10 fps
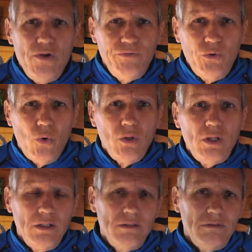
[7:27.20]

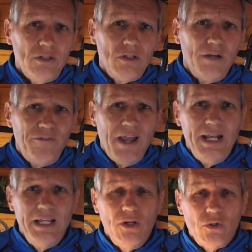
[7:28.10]
overall, on a
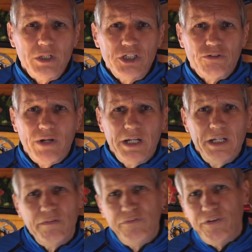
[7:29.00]
fairly longish
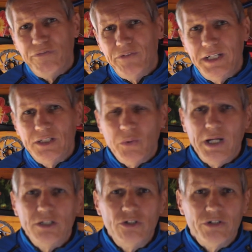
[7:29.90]
ride, 50 to
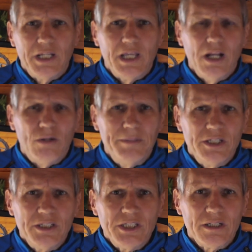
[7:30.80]
100
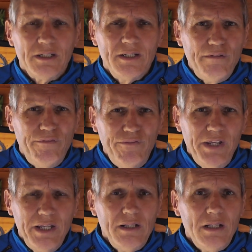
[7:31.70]
kilometers, I
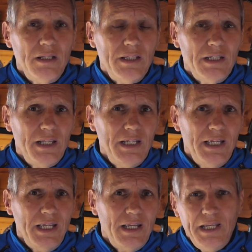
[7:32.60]
feel that
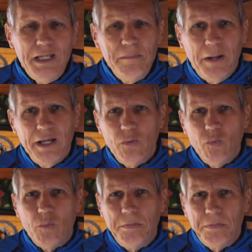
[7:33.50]
the e-bike
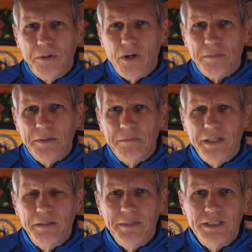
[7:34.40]
will
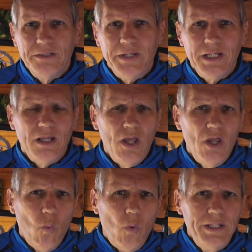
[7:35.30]
probably be doing
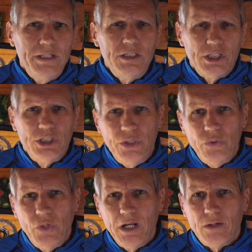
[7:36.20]
1 to
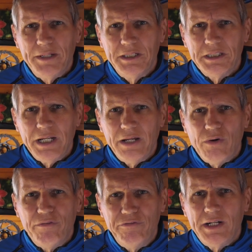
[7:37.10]
2 kilometers an
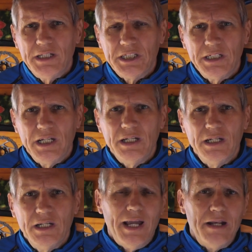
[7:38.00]
hour faster
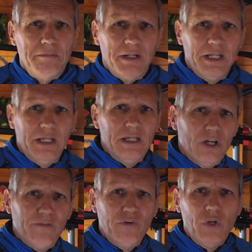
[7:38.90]
than my
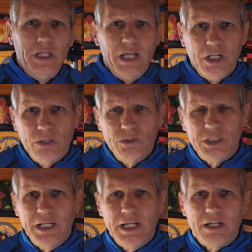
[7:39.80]
fully
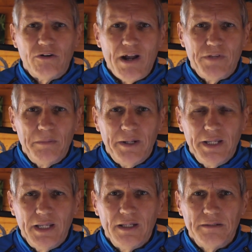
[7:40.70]
acoustic gravel
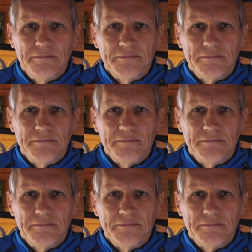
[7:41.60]
bike.